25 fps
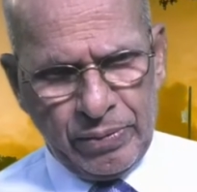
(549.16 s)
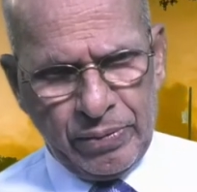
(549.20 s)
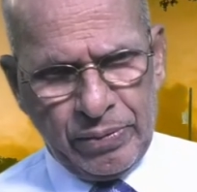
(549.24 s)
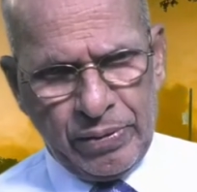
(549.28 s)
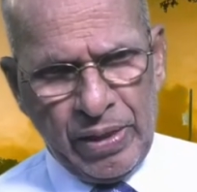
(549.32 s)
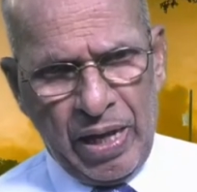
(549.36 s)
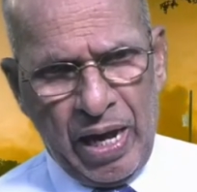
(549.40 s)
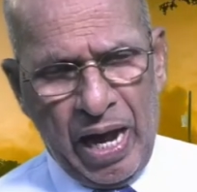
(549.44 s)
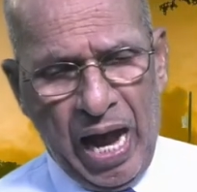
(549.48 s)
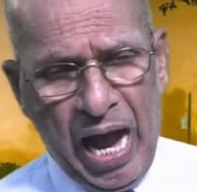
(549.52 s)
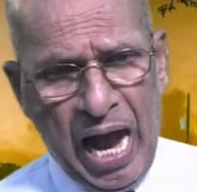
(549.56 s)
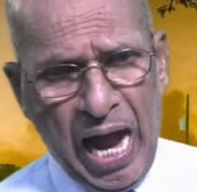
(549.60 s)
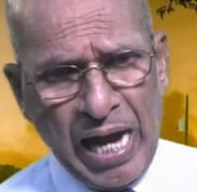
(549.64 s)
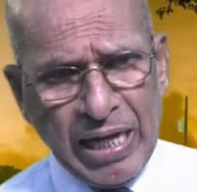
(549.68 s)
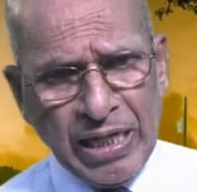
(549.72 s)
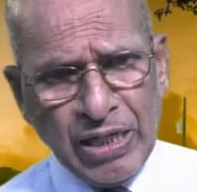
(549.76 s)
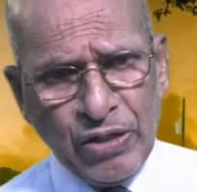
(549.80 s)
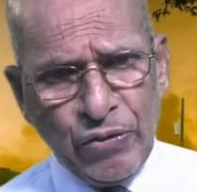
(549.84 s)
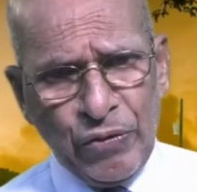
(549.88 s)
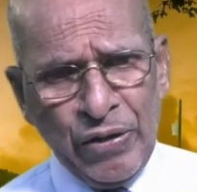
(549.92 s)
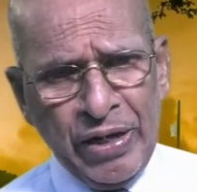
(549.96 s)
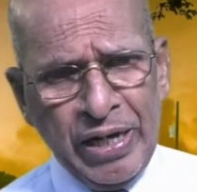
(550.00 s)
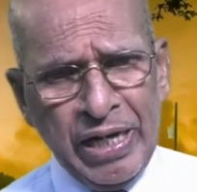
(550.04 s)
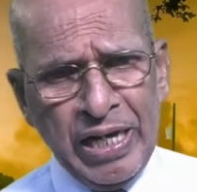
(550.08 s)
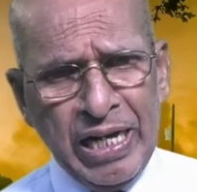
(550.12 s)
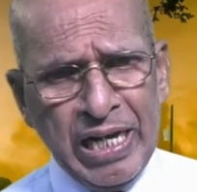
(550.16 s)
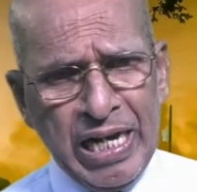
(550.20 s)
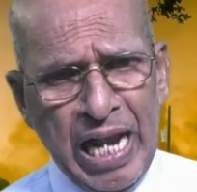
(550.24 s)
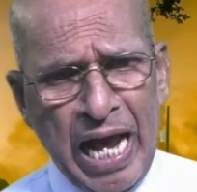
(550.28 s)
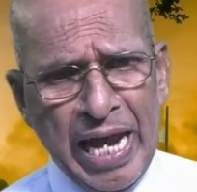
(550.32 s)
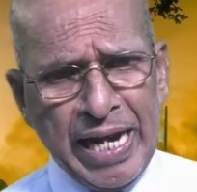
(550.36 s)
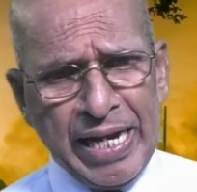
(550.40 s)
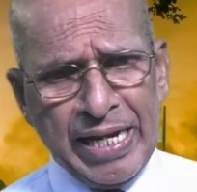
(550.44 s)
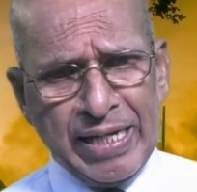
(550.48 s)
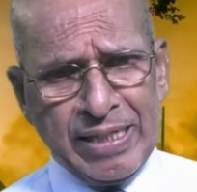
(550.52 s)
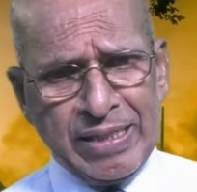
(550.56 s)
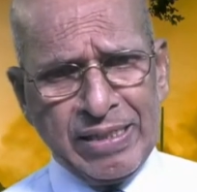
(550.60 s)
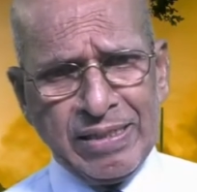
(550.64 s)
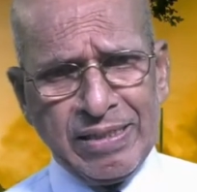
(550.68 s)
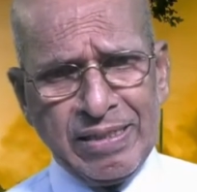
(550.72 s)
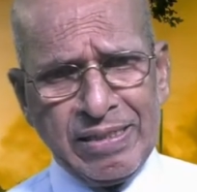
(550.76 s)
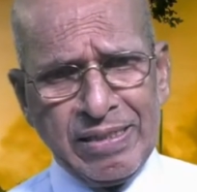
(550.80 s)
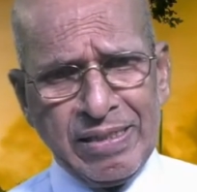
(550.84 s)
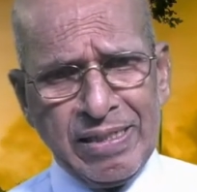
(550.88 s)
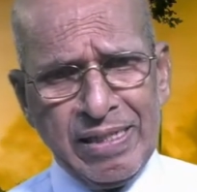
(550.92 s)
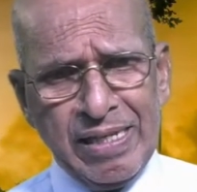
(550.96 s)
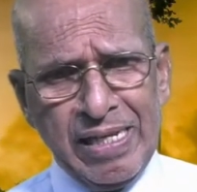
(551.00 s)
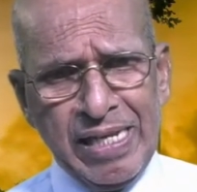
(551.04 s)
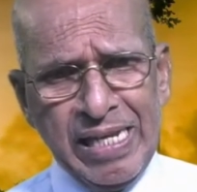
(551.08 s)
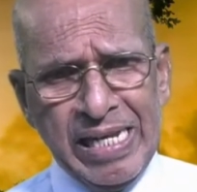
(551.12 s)
The hungry lions
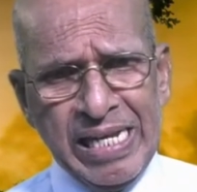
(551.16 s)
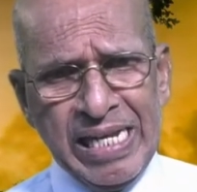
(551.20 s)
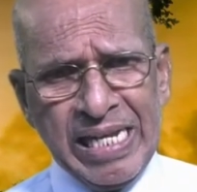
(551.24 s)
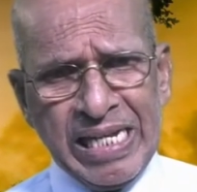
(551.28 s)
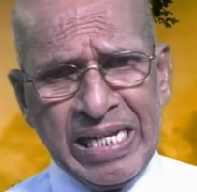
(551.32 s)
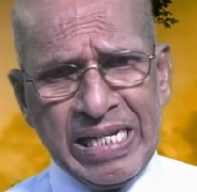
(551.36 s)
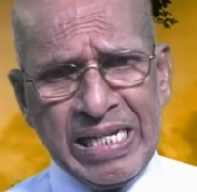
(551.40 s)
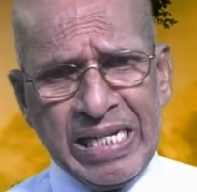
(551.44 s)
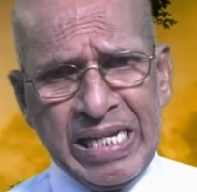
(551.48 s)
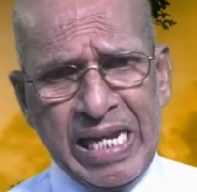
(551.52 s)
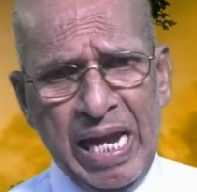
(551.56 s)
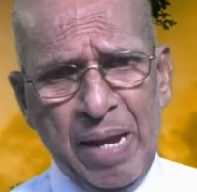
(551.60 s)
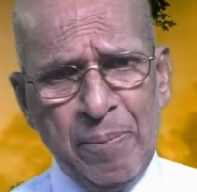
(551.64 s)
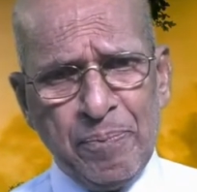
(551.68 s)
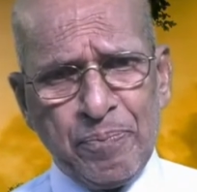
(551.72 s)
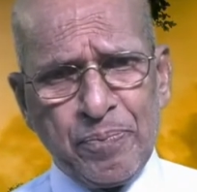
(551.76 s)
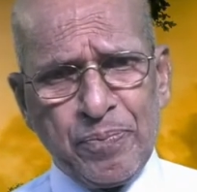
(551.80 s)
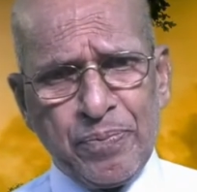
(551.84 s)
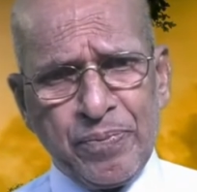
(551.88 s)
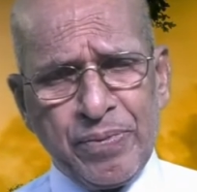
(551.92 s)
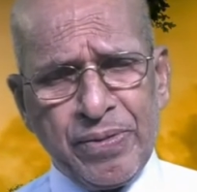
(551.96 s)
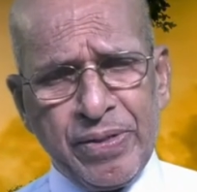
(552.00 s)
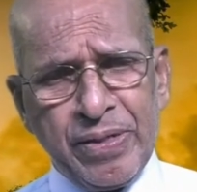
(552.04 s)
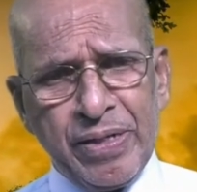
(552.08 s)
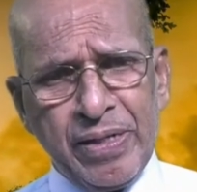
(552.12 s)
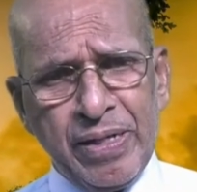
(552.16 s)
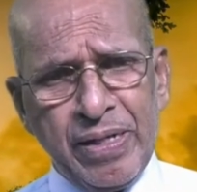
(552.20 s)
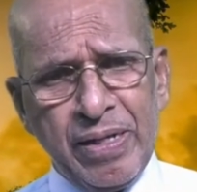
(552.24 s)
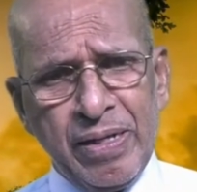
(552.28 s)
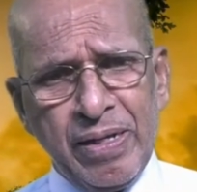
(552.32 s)
kept